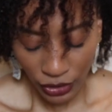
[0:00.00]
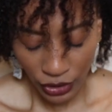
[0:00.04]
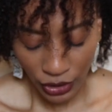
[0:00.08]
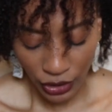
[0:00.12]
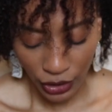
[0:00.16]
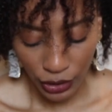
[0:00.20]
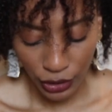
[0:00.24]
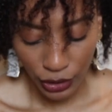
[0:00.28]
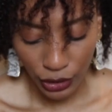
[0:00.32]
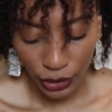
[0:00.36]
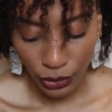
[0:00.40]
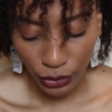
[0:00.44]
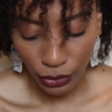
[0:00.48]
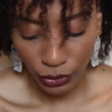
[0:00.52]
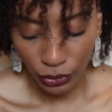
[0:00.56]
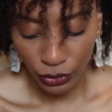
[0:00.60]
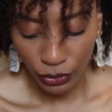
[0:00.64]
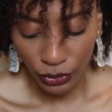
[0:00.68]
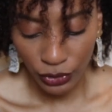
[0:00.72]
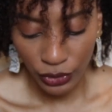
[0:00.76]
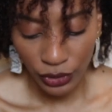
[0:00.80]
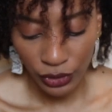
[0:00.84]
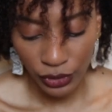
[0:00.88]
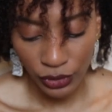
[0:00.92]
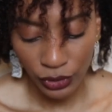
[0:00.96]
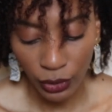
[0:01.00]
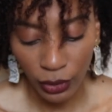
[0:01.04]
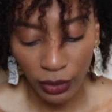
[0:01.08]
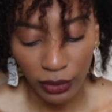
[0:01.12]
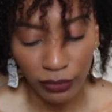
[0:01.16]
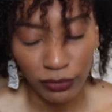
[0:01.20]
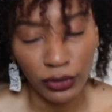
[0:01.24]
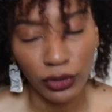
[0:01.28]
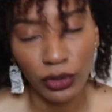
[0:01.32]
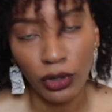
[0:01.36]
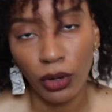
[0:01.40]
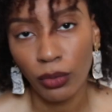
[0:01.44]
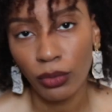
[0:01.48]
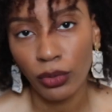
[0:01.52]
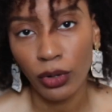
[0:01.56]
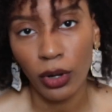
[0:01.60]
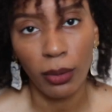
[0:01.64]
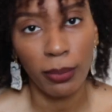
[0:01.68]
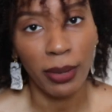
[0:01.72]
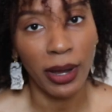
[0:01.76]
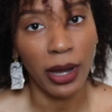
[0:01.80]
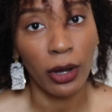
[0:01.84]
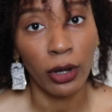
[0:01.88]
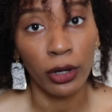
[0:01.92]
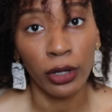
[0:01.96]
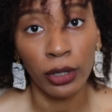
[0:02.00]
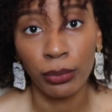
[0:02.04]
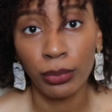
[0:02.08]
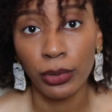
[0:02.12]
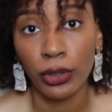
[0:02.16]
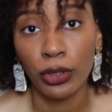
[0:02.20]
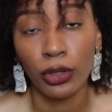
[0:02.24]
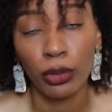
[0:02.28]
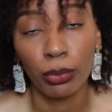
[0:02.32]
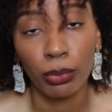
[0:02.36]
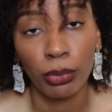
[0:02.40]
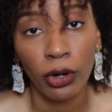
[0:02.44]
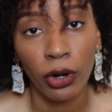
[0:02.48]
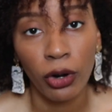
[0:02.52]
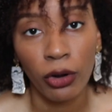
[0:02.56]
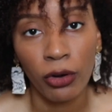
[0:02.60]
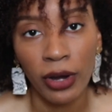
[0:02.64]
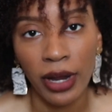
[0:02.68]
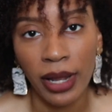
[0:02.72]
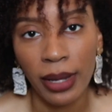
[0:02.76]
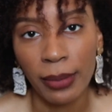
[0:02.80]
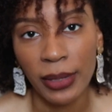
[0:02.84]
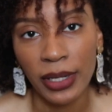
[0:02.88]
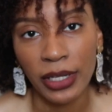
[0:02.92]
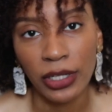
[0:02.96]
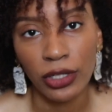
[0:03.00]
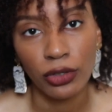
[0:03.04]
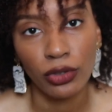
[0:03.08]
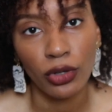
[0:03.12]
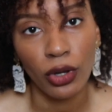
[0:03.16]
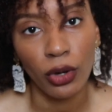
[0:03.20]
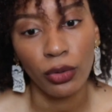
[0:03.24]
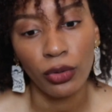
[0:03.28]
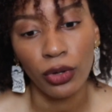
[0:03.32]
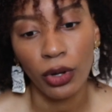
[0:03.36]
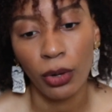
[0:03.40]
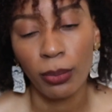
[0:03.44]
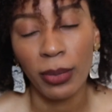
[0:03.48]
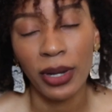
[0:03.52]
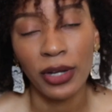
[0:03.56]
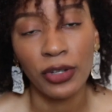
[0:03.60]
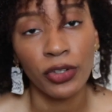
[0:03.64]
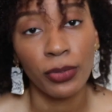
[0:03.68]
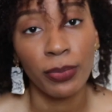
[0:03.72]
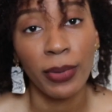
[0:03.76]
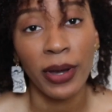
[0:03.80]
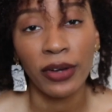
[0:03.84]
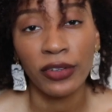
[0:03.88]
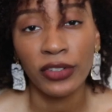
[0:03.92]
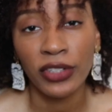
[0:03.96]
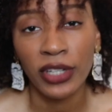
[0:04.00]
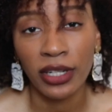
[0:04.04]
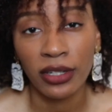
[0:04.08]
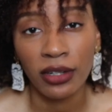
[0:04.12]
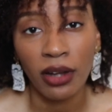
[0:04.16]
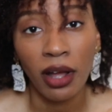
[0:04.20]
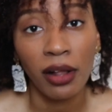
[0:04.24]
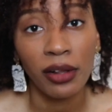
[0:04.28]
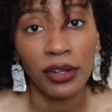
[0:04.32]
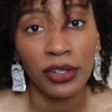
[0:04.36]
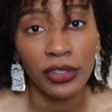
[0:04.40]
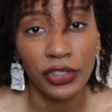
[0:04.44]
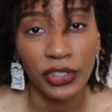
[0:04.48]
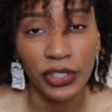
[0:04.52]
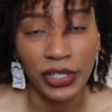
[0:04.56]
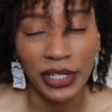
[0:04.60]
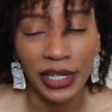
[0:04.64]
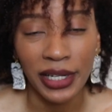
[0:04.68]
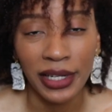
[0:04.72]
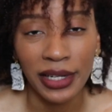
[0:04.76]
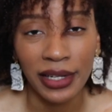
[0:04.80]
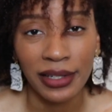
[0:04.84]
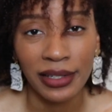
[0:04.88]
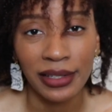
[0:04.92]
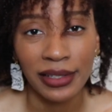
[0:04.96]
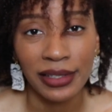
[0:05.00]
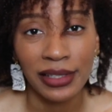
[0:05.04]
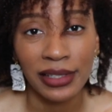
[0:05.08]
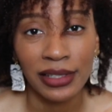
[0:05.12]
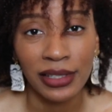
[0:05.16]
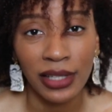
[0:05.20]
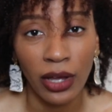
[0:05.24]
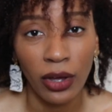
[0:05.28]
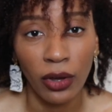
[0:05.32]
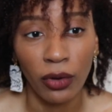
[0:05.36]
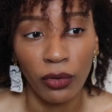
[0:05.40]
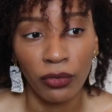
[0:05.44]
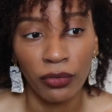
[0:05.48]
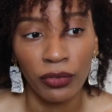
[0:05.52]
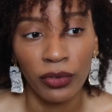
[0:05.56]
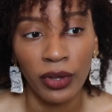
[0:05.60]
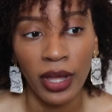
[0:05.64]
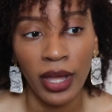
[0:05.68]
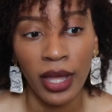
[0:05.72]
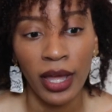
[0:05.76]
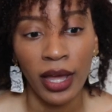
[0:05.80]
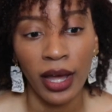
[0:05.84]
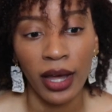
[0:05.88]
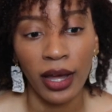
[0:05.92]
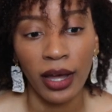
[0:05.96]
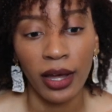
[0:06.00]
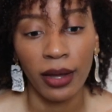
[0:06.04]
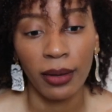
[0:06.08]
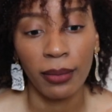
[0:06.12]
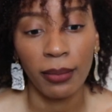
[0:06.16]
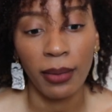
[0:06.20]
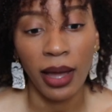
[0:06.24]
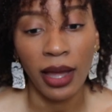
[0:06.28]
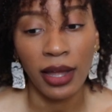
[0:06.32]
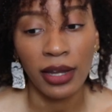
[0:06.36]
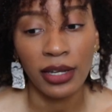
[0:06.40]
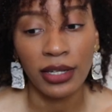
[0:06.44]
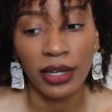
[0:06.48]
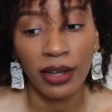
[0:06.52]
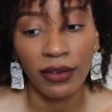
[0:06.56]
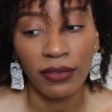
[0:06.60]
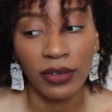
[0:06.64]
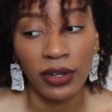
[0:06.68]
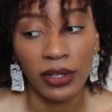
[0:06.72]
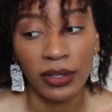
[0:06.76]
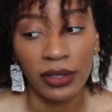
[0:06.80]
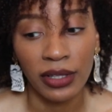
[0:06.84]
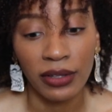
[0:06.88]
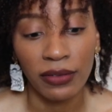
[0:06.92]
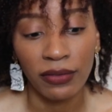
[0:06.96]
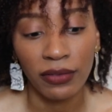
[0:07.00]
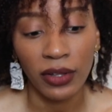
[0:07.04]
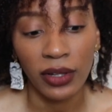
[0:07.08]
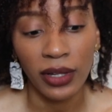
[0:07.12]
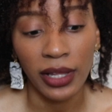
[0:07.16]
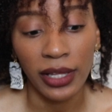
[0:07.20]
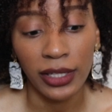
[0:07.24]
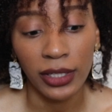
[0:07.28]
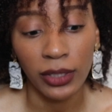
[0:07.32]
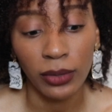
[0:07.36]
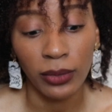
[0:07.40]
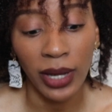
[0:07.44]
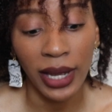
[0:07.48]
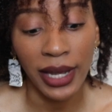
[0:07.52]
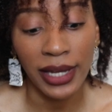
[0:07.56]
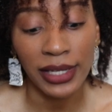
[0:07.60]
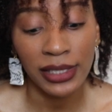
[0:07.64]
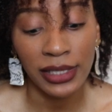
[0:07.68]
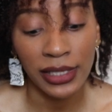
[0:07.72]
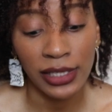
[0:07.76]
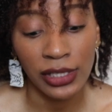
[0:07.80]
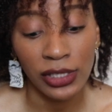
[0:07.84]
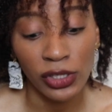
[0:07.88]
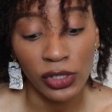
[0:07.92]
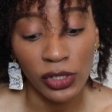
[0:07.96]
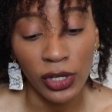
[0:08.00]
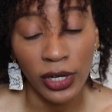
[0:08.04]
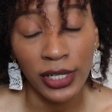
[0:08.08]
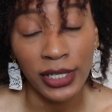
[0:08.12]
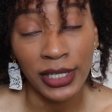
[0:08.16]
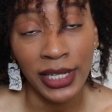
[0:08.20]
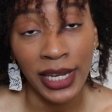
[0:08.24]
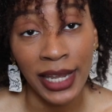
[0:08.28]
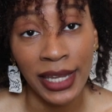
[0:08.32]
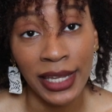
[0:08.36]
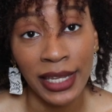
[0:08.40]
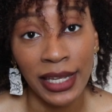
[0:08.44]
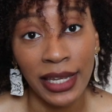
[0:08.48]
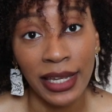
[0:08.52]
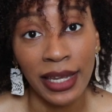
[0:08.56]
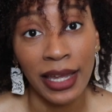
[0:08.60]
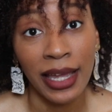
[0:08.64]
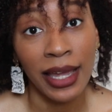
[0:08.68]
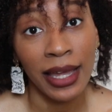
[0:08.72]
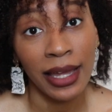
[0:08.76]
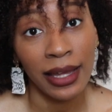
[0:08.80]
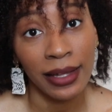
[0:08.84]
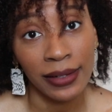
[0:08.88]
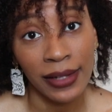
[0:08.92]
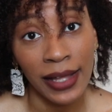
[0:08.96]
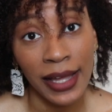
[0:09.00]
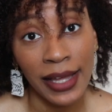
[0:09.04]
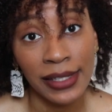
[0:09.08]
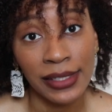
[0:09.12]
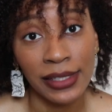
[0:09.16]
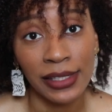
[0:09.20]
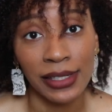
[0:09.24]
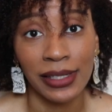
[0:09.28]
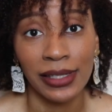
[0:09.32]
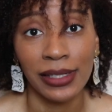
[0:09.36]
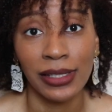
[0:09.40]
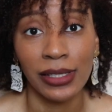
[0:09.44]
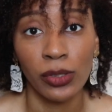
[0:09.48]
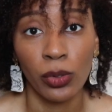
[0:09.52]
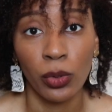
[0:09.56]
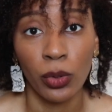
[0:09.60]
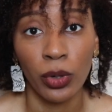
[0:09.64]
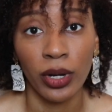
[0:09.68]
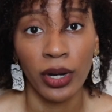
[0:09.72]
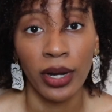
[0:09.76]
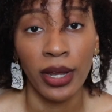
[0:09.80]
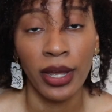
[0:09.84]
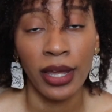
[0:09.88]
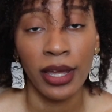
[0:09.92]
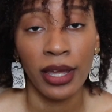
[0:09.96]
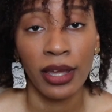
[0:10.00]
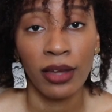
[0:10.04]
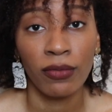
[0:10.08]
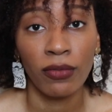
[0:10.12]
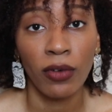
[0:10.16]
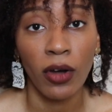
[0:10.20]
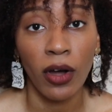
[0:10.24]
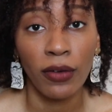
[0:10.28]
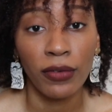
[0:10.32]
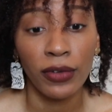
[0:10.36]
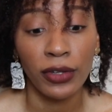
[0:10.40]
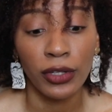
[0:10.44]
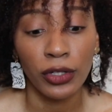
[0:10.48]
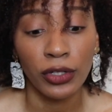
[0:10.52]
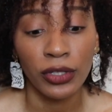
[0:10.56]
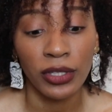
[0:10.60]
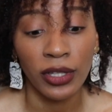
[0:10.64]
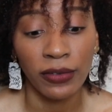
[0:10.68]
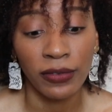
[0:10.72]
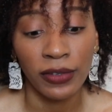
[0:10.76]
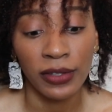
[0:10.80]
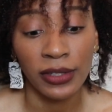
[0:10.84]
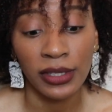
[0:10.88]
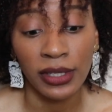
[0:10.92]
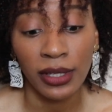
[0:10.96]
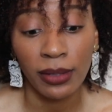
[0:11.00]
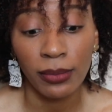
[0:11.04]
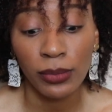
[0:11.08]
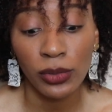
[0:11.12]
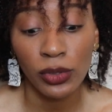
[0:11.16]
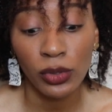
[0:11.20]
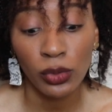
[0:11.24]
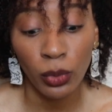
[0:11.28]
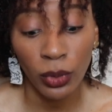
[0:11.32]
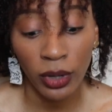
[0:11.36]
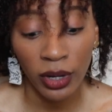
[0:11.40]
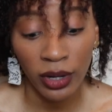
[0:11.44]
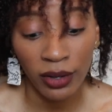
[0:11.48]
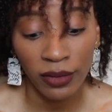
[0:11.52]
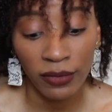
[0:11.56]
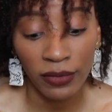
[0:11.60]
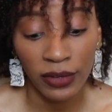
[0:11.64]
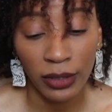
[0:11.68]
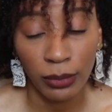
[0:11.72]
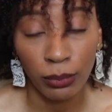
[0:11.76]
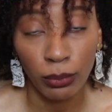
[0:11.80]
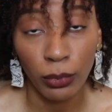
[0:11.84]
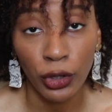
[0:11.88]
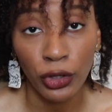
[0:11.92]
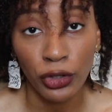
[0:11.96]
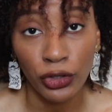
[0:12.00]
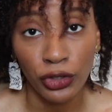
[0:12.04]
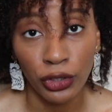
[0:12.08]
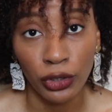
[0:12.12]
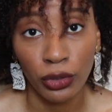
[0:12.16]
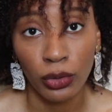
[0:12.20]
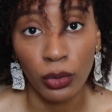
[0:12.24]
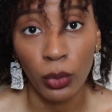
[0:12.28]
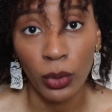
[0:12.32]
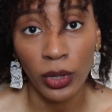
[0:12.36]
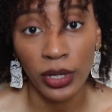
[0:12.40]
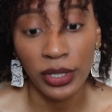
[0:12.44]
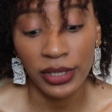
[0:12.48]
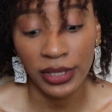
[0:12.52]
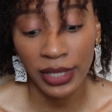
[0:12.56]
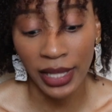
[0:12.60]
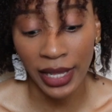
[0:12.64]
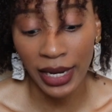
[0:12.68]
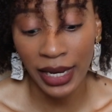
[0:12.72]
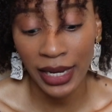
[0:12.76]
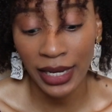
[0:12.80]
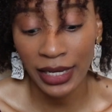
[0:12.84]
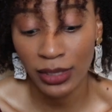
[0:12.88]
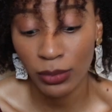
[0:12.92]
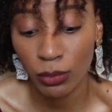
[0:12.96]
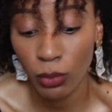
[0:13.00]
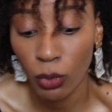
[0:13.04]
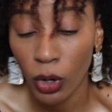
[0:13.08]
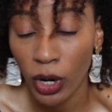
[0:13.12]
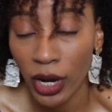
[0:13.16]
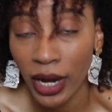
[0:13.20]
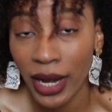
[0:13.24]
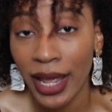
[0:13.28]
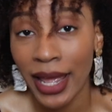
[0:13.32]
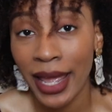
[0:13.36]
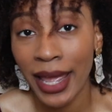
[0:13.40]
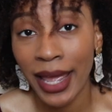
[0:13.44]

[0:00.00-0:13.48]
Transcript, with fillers: to use. So if you don't know about computer programming, you don't know much about technology in itself, um, I definitely feel like you guys can start taking classes or involving yourself in some sort of immersion course that is more